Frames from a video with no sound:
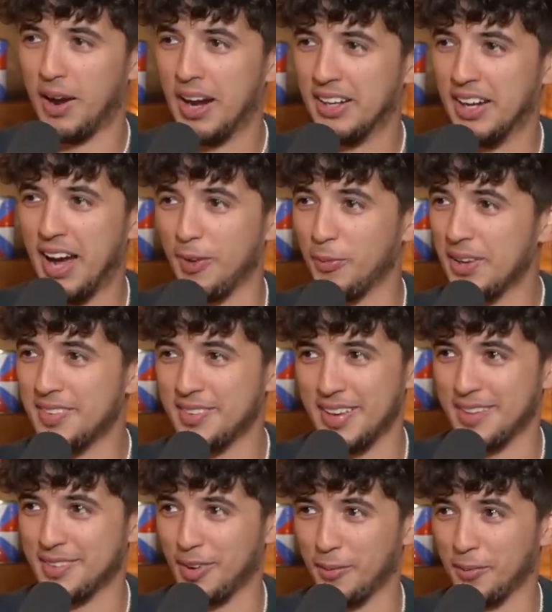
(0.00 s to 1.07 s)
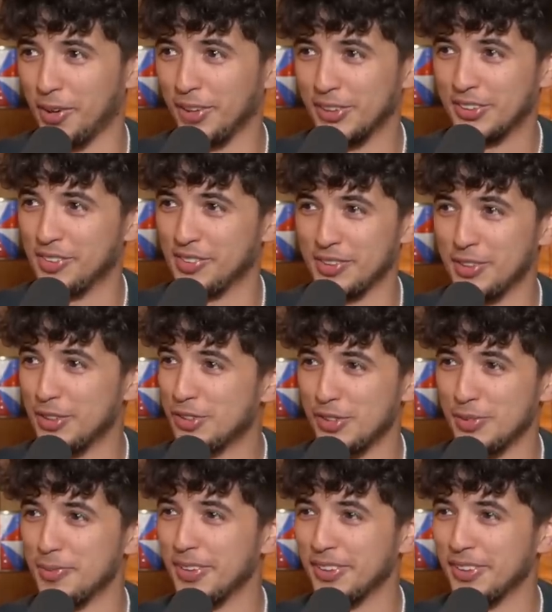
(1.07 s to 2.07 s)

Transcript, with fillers: right now we TikTok merchants and YouTube